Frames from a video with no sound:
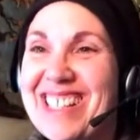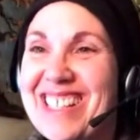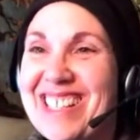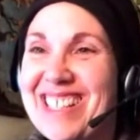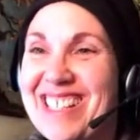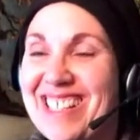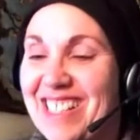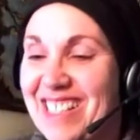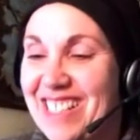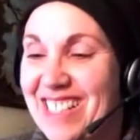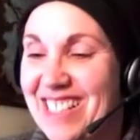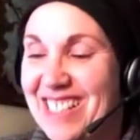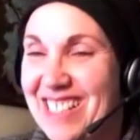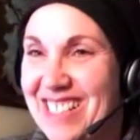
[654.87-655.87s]

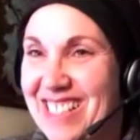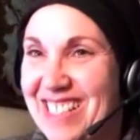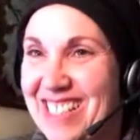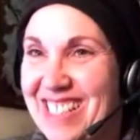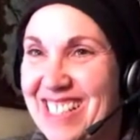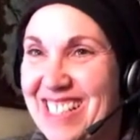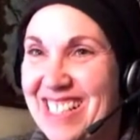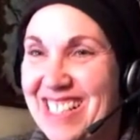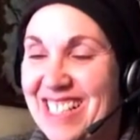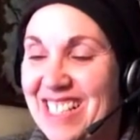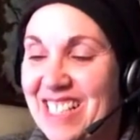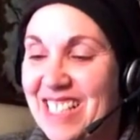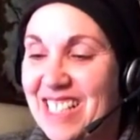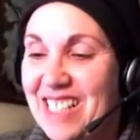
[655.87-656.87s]

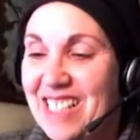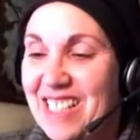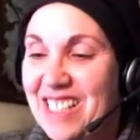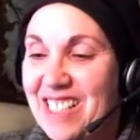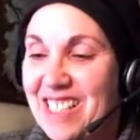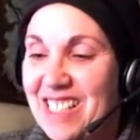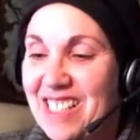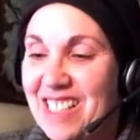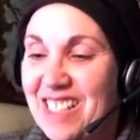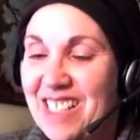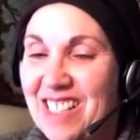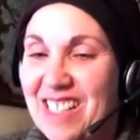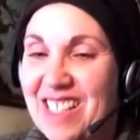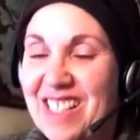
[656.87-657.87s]

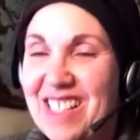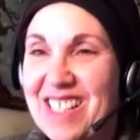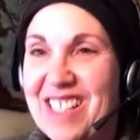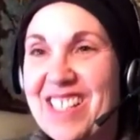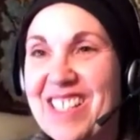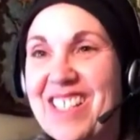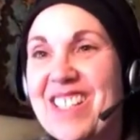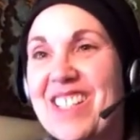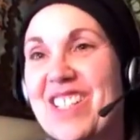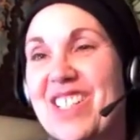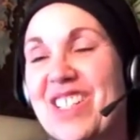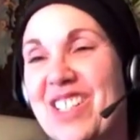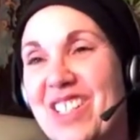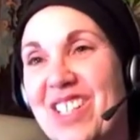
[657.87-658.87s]

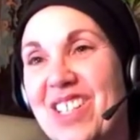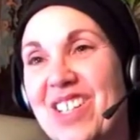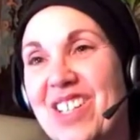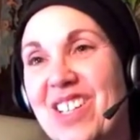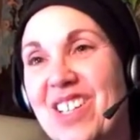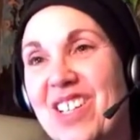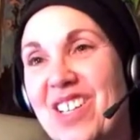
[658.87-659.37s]
This person isn't speaking.